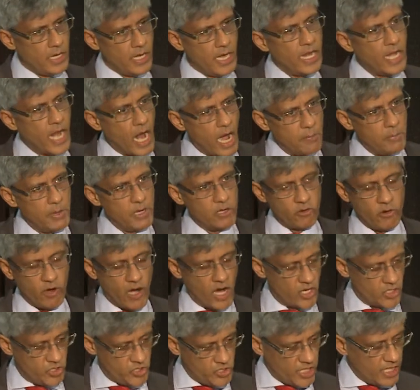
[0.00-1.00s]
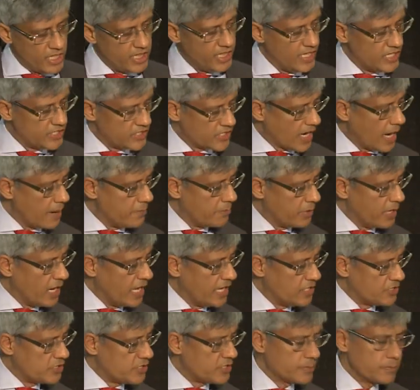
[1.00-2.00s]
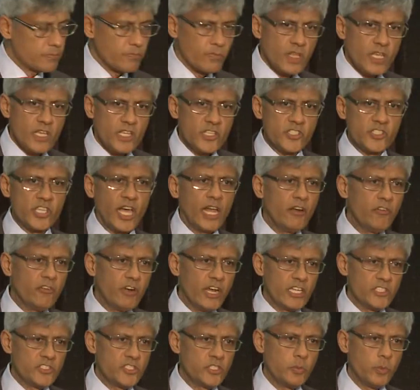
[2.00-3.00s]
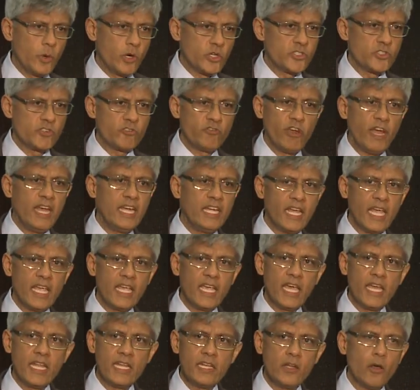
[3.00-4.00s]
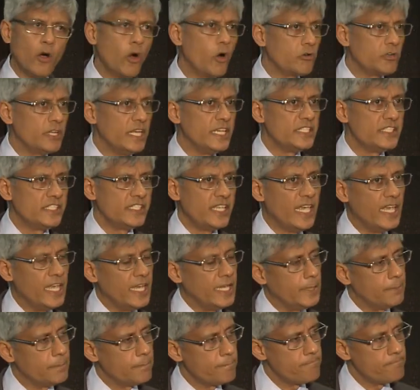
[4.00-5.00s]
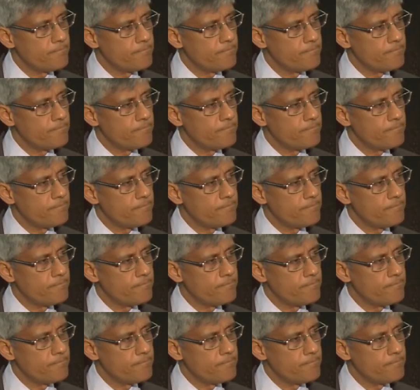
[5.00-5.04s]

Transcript: in arbitrage in these companies. Sunridge was trading in OTC.